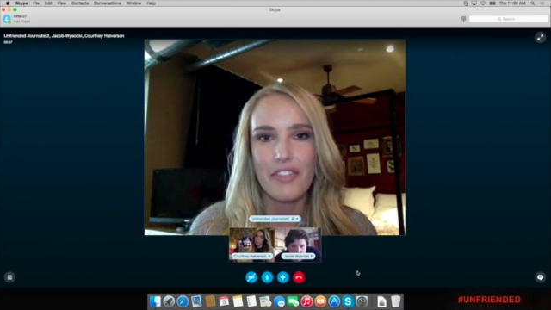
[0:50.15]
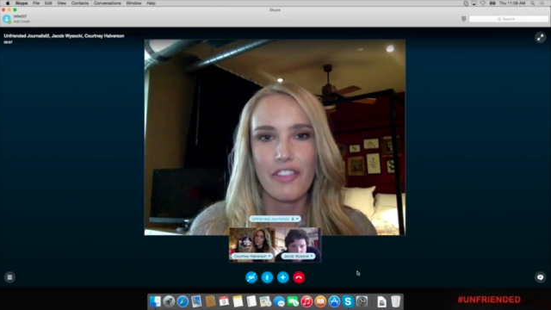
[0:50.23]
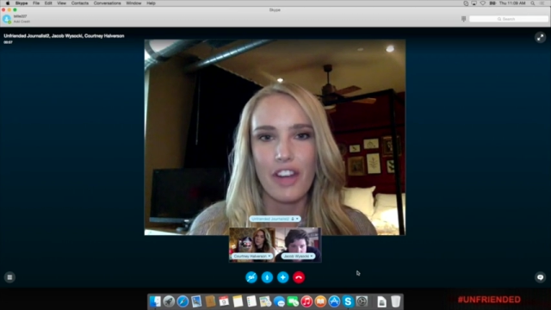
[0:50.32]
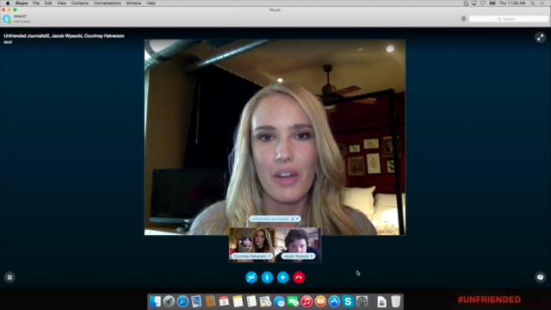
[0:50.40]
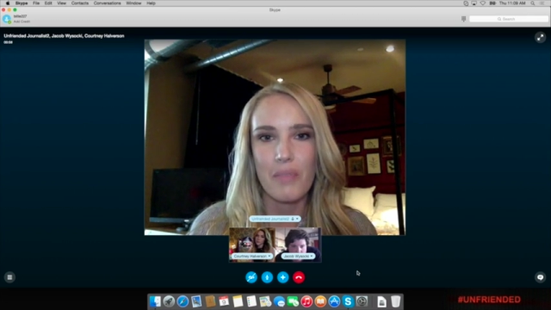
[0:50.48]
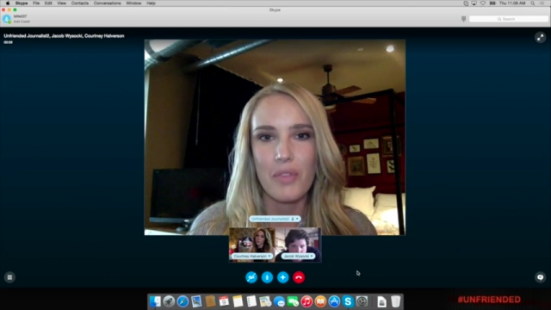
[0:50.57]

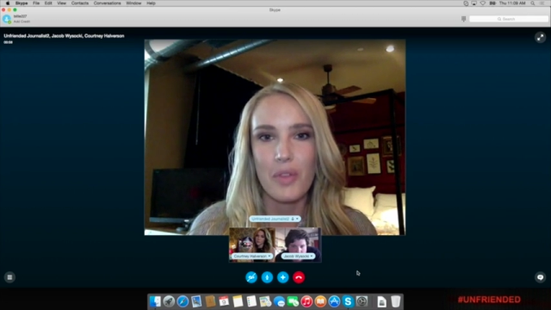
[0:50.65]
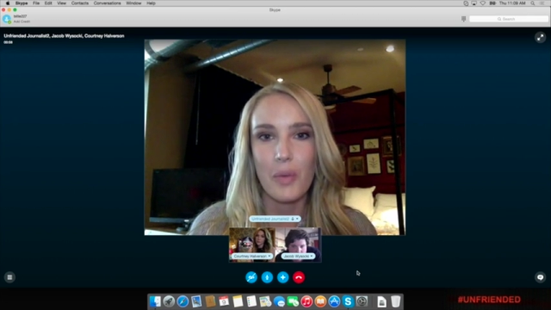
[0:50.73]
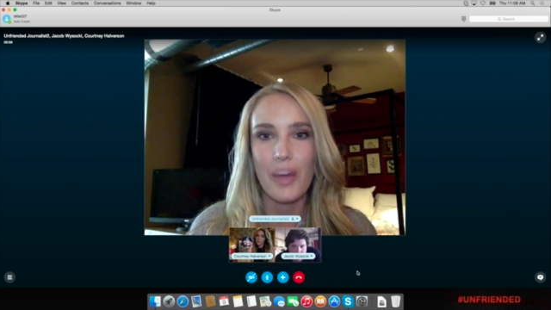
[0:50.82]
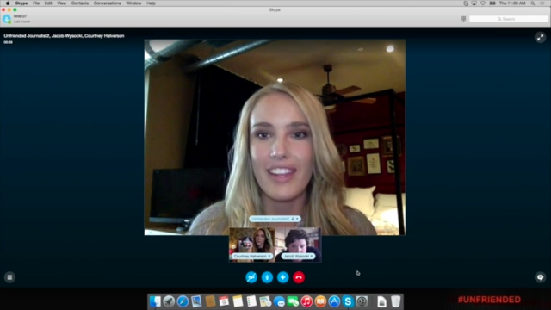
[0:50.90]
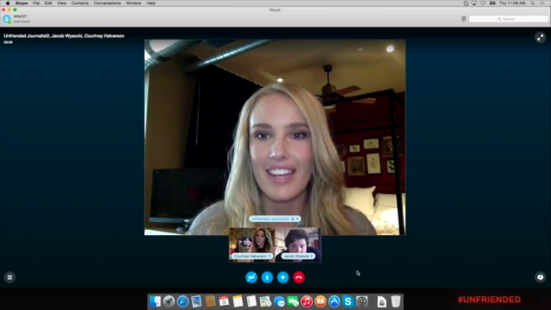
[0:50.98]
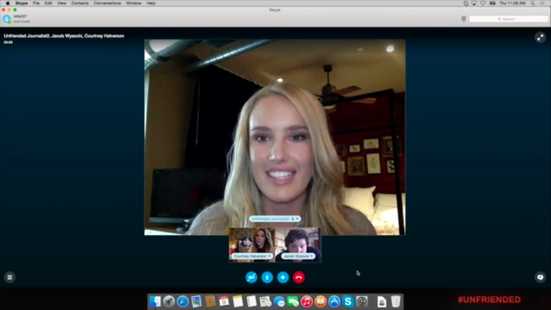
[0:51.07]
from the
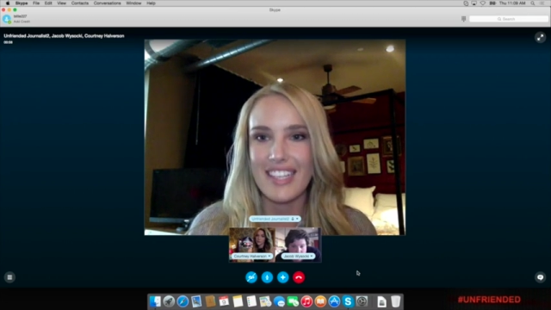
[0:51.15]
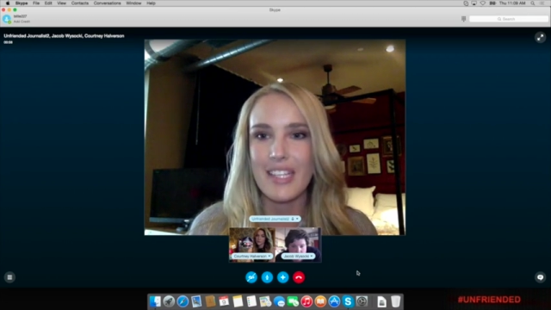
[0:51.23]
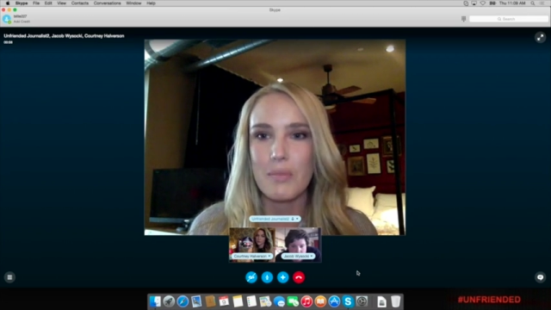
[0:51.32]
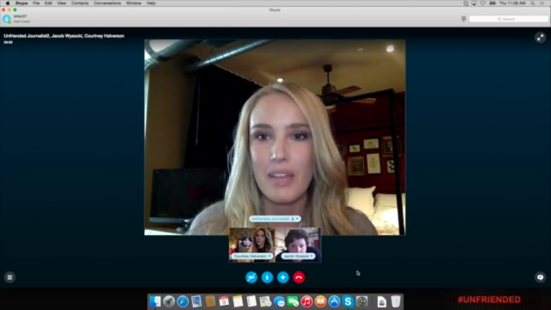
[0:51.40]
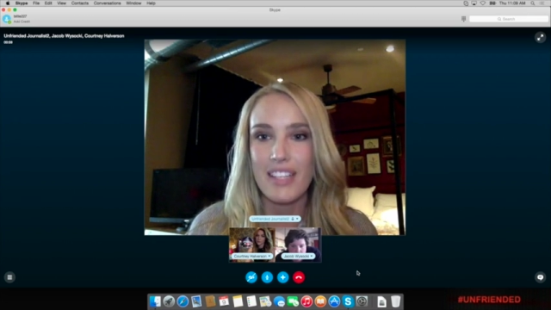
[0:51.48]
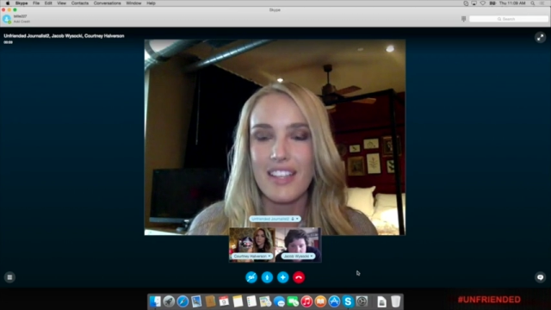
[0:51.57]
way that it
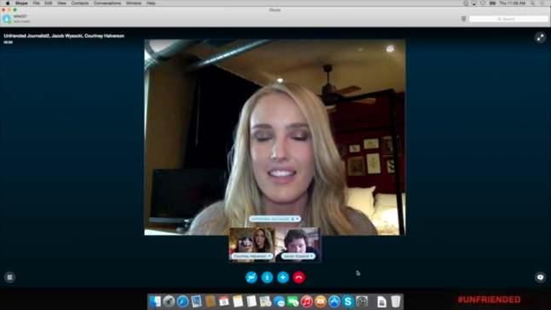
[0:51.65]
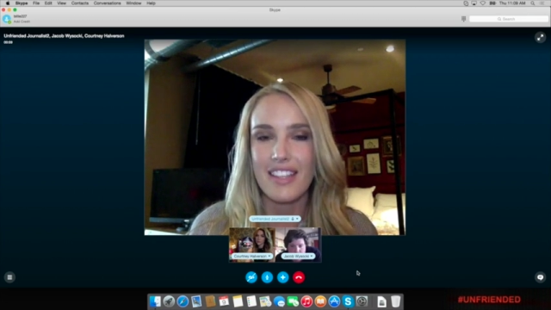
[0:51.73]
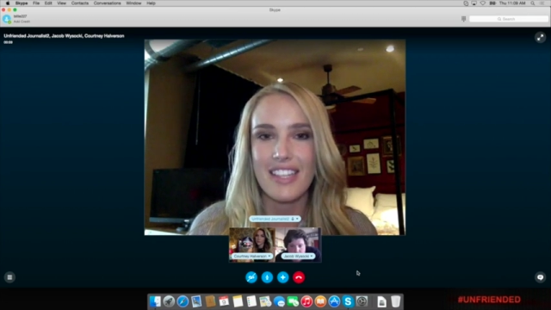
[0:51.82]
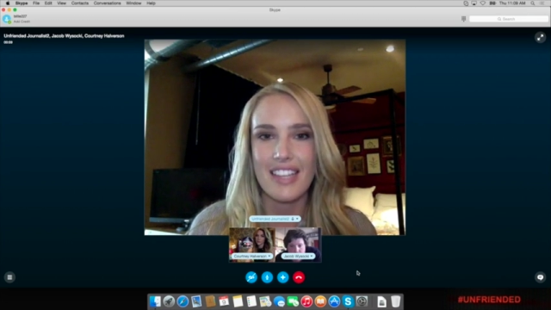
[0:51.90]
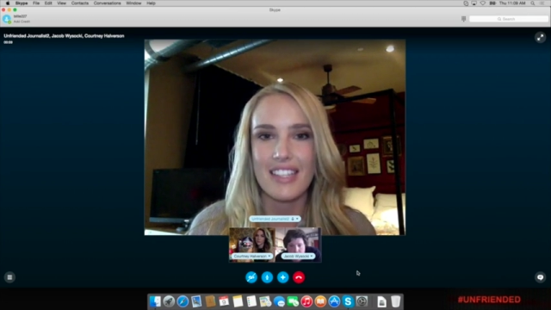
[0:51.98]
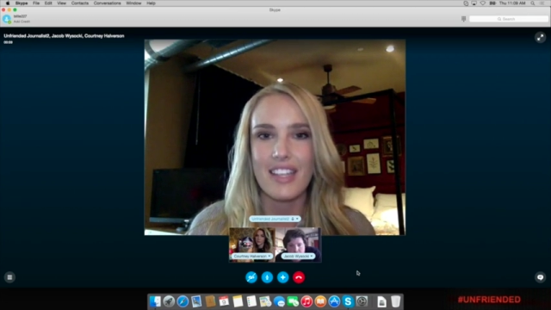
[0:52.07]
takes place on the
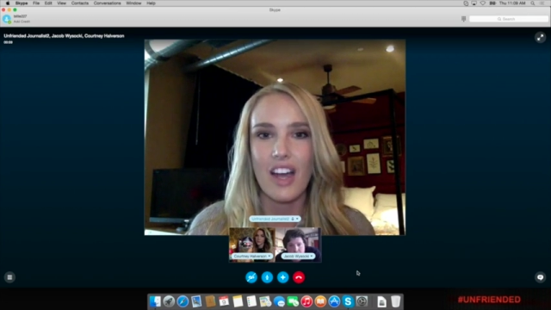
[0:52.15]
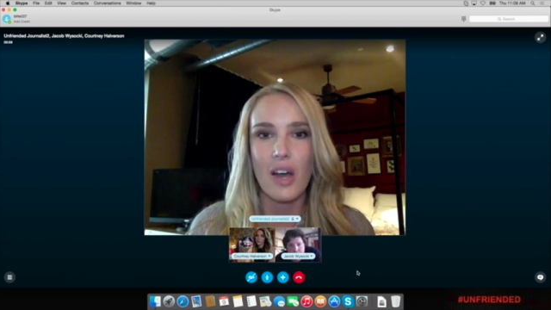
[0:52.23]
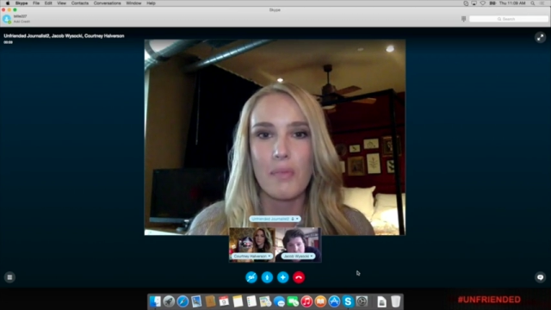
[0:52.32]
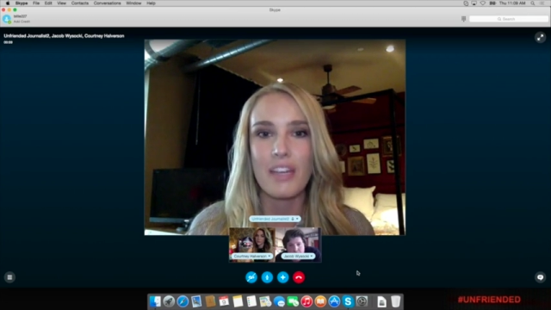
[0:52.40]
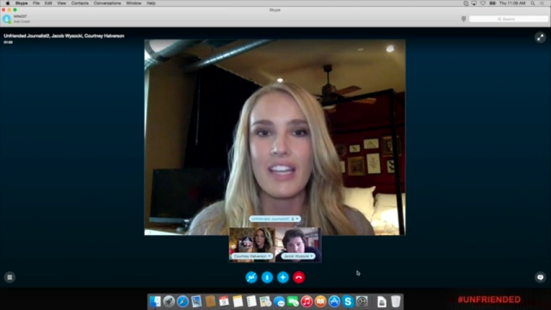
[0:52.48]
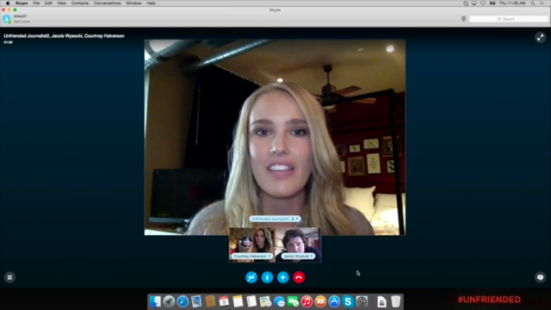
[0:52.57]

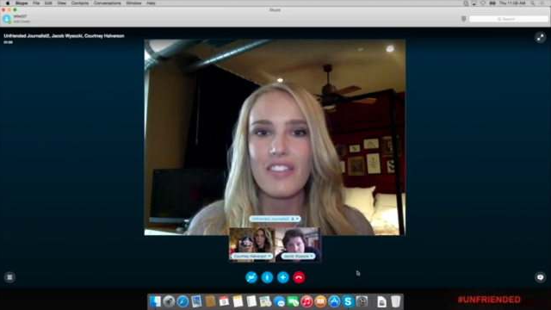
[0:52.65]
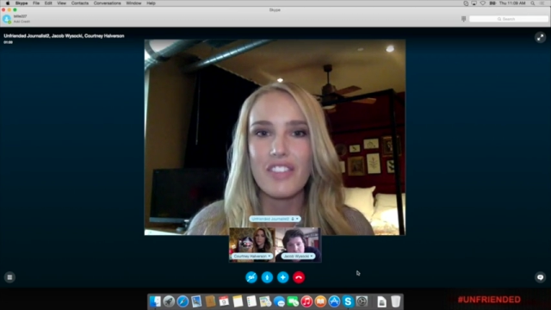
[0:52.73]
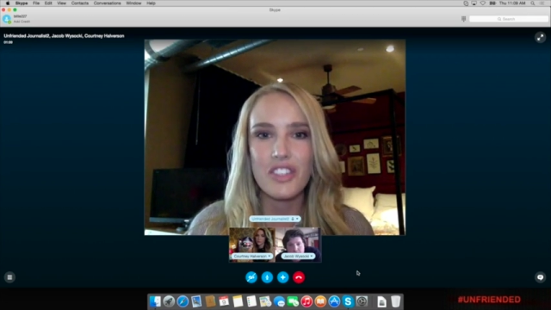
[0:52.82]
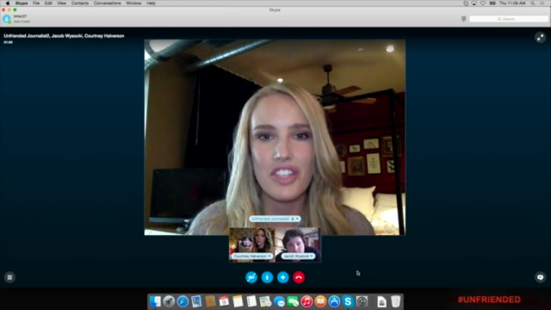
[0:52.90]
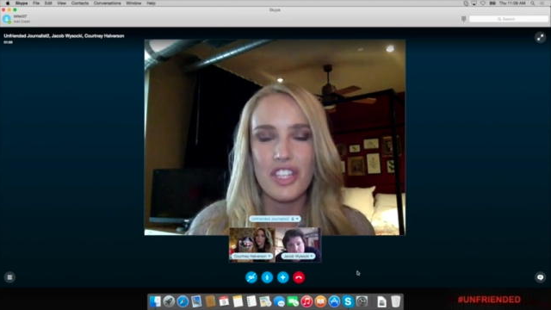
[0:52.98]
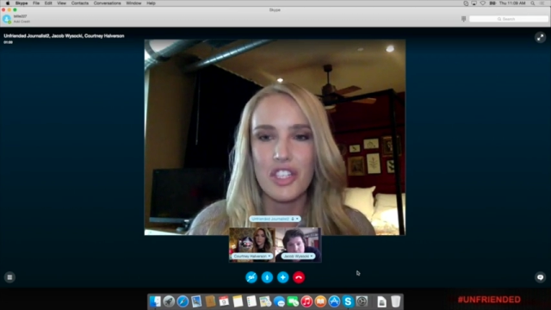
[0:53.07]
desktop, and even
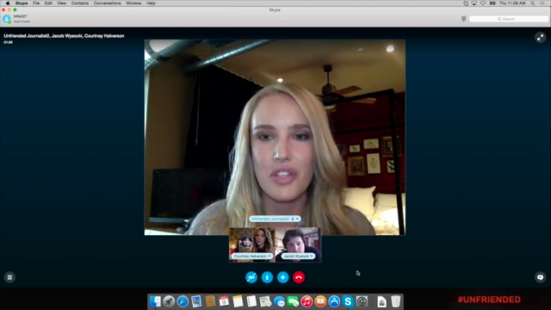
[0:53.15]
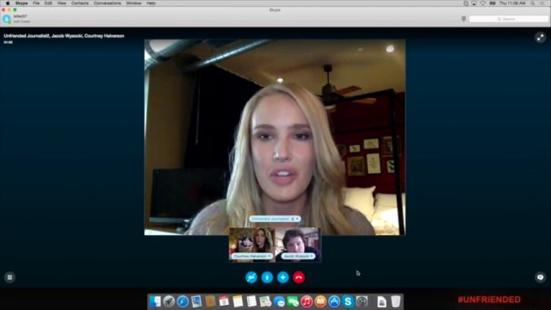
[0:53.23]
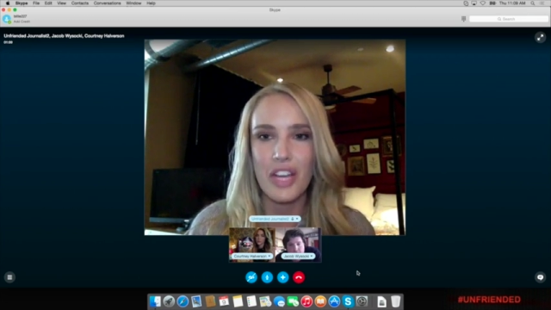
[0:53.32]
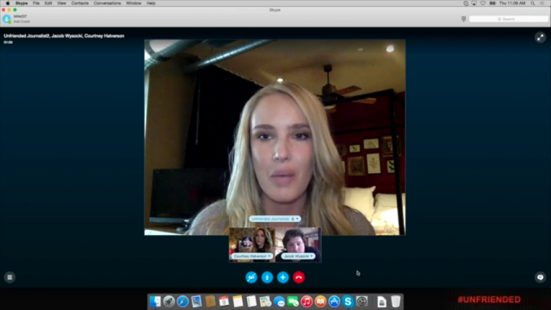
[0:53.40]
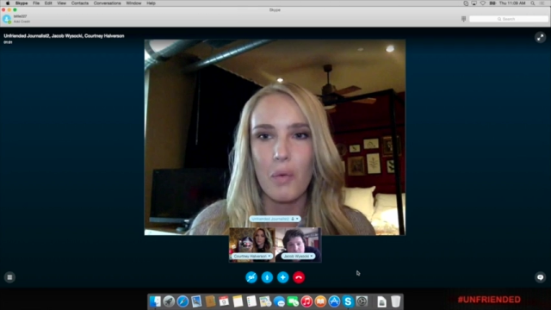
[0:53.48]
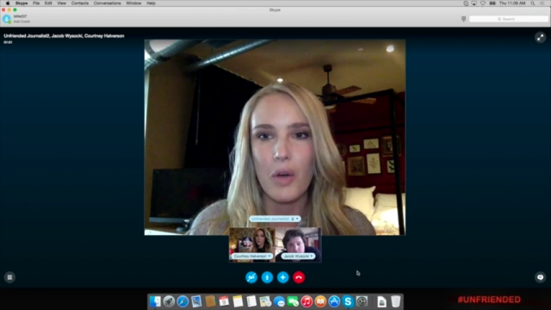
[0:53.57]
to the shooting.